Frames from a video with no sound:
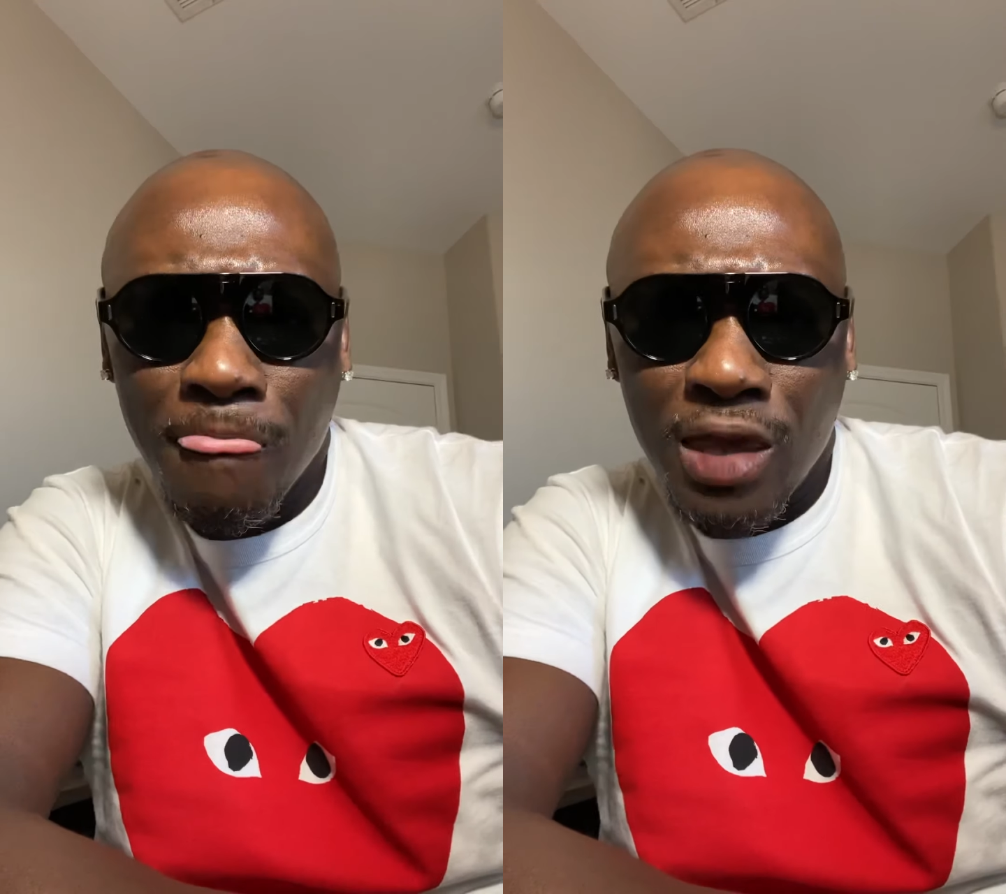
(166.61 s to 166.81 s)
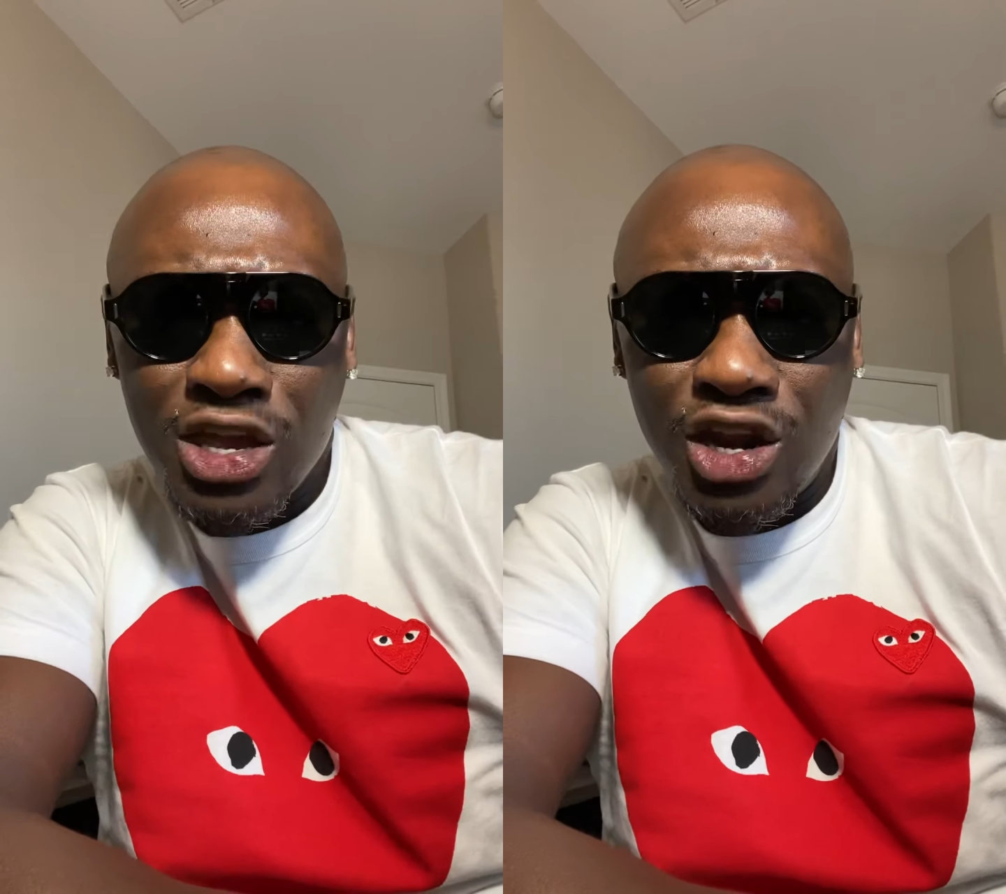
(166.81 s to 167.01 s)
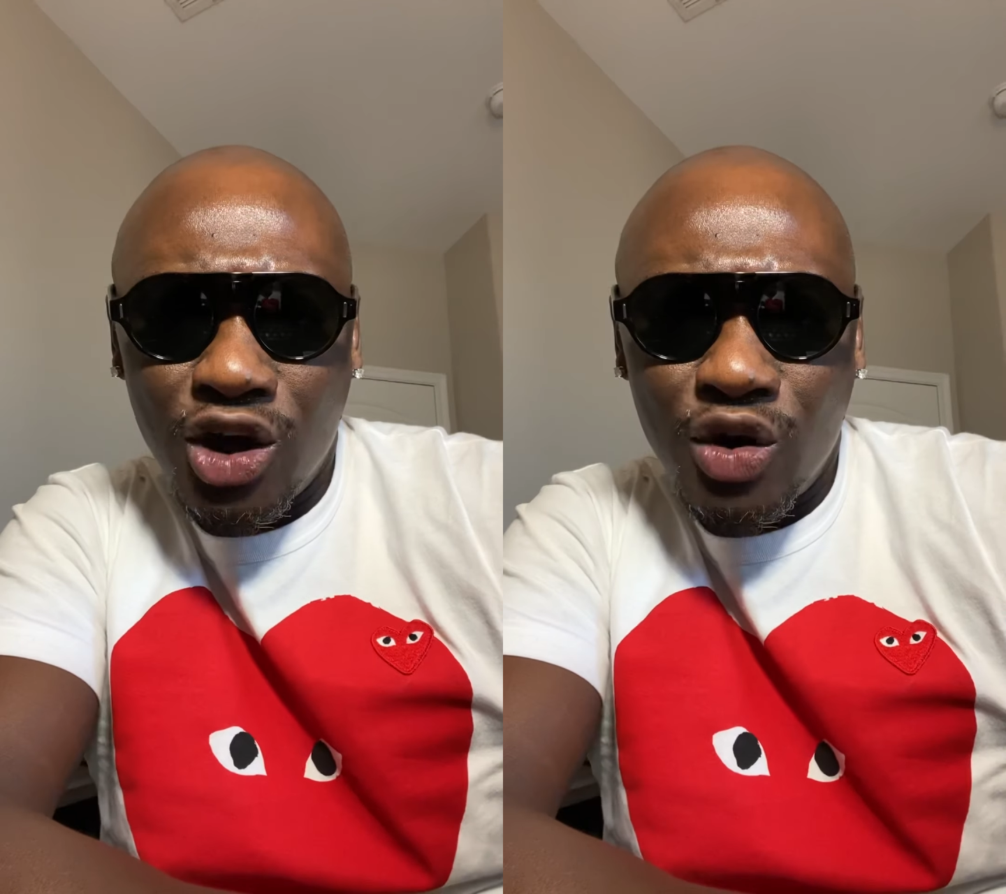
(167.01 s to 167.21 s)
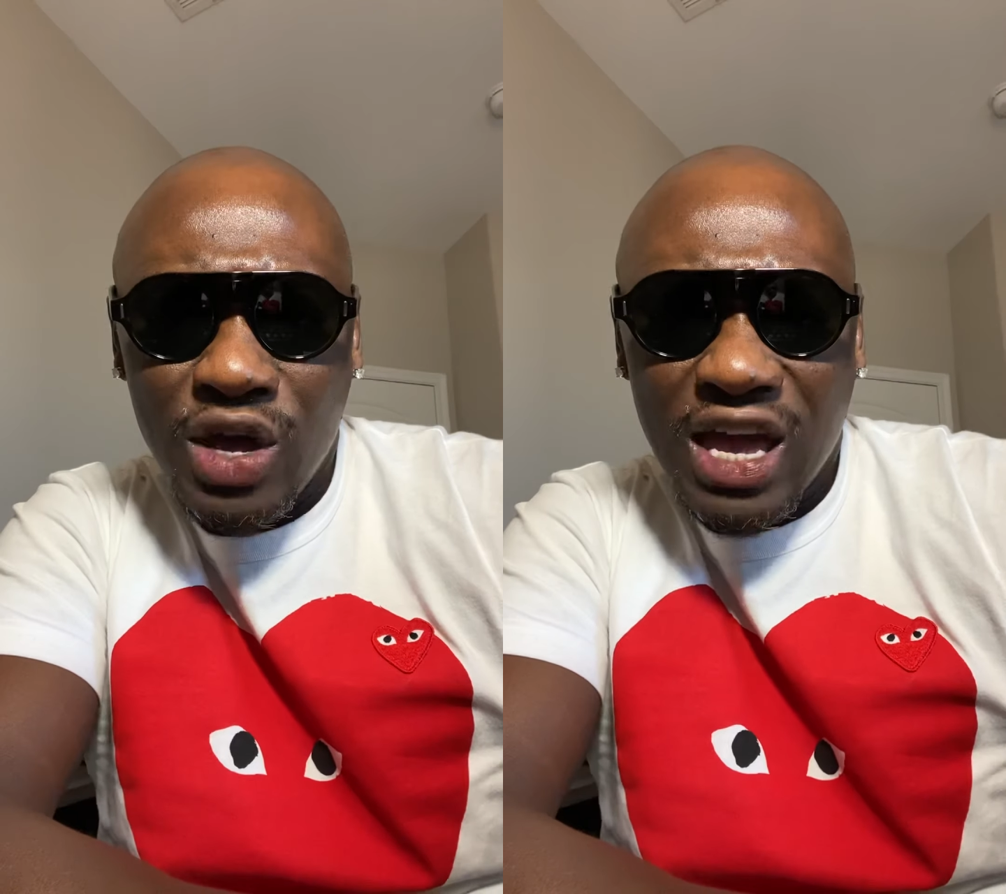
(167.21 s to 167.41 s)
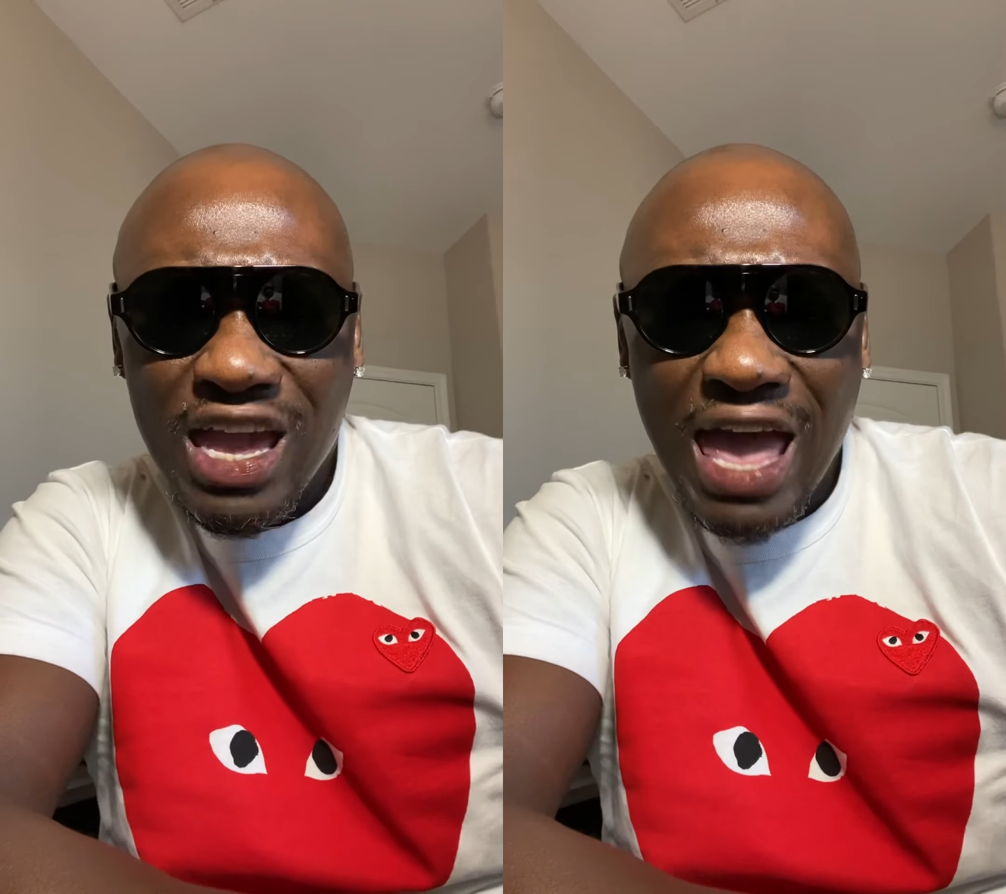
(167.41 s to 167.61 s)
You know,
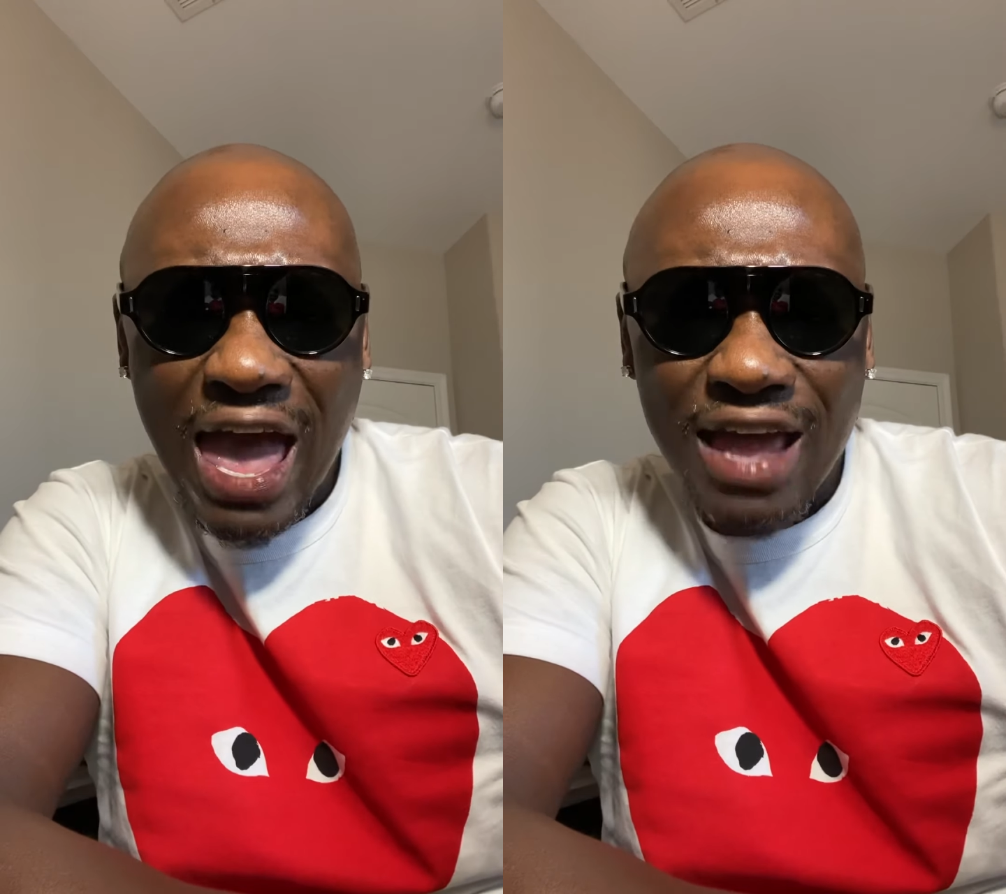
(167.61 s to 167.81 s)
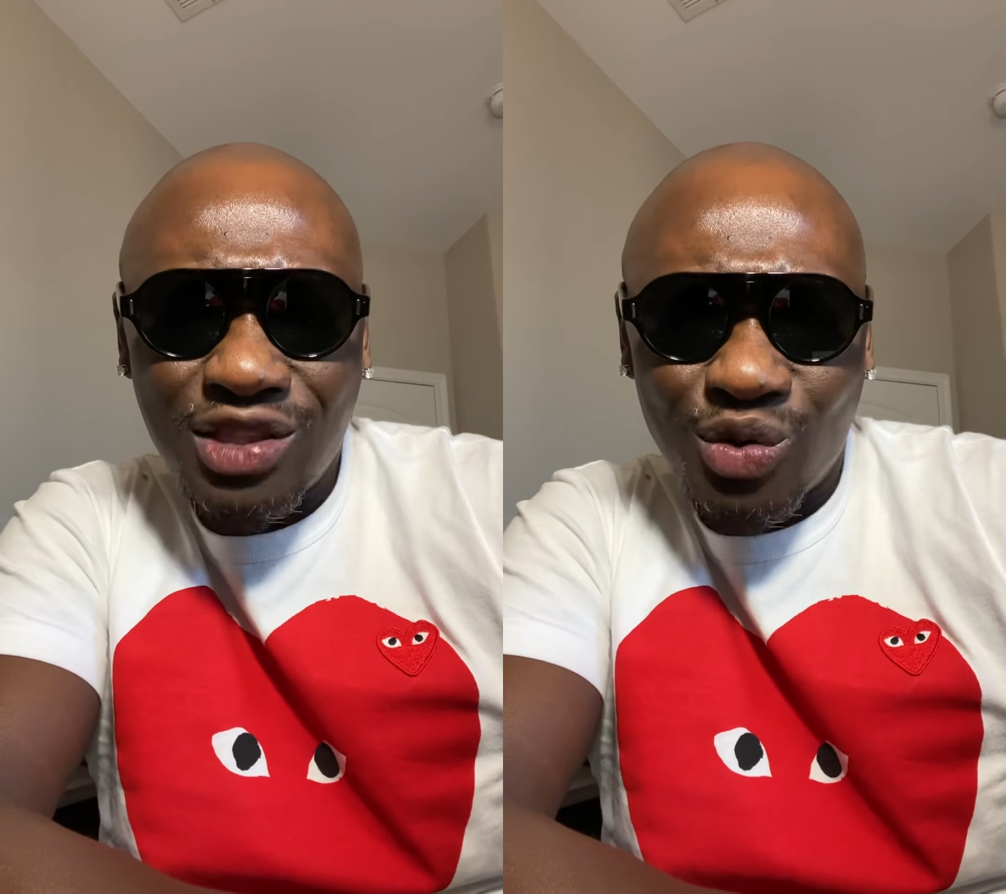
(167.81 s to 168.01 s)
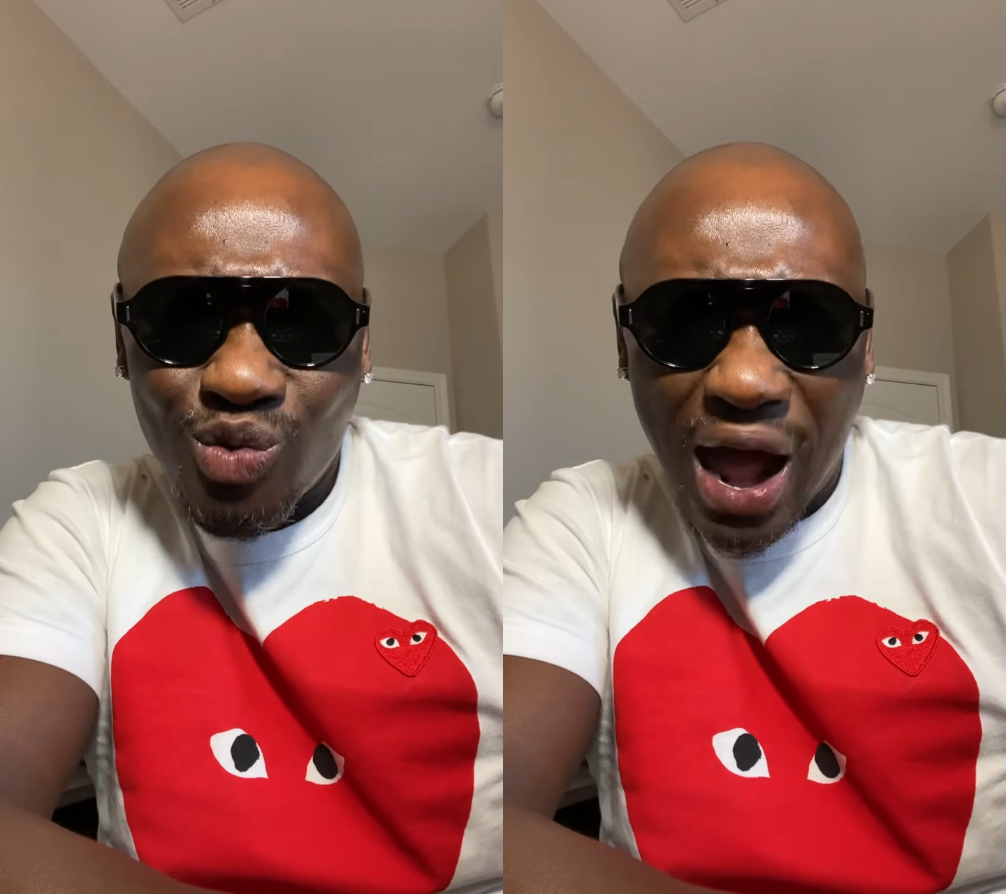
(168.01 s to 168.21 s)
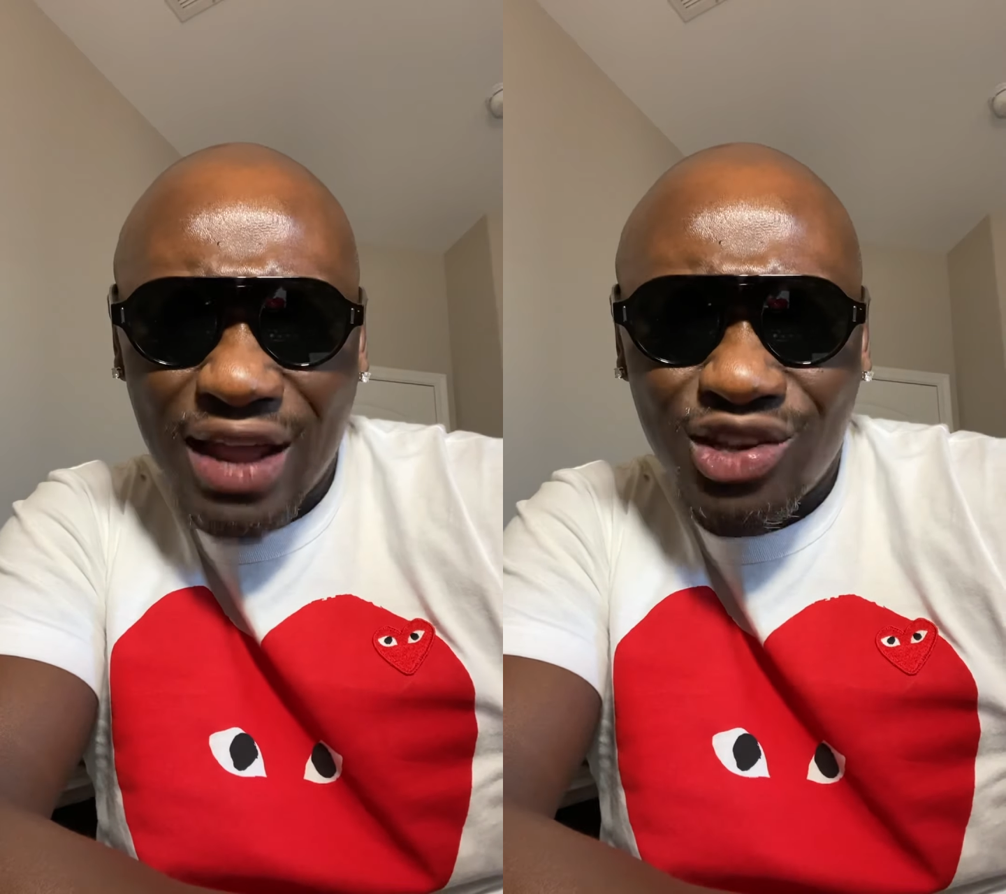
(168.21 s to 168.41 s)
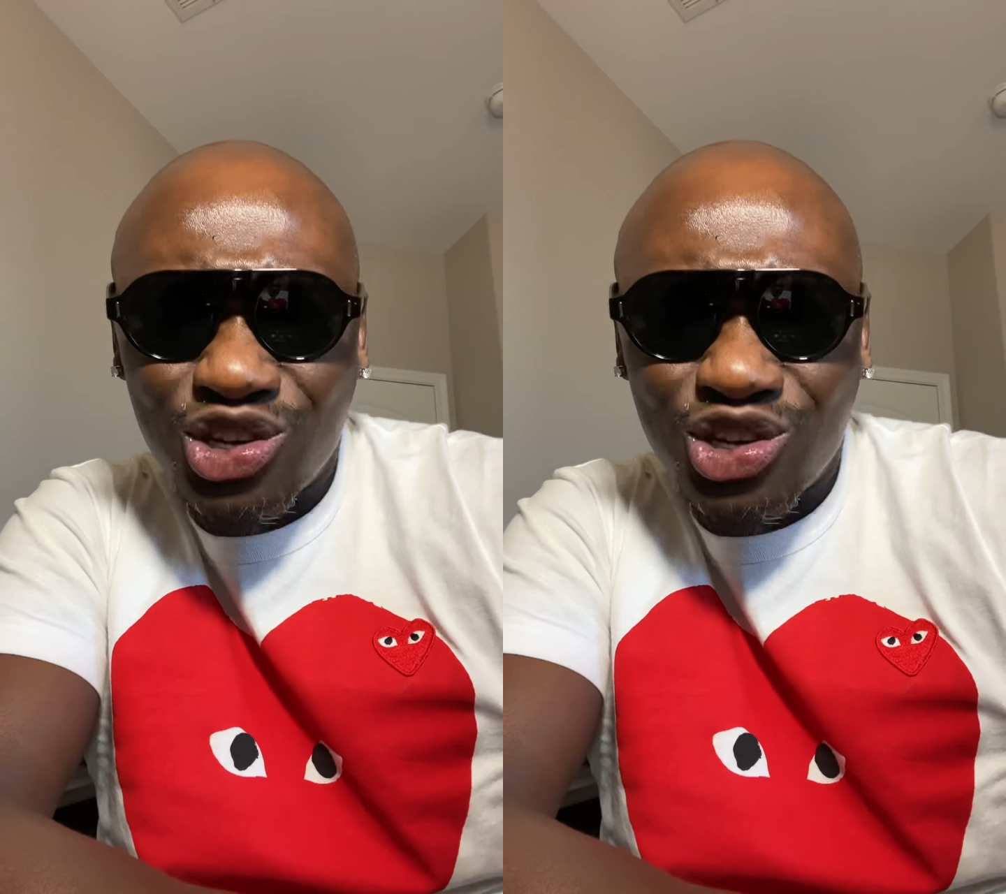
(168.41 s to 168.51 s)
he had the right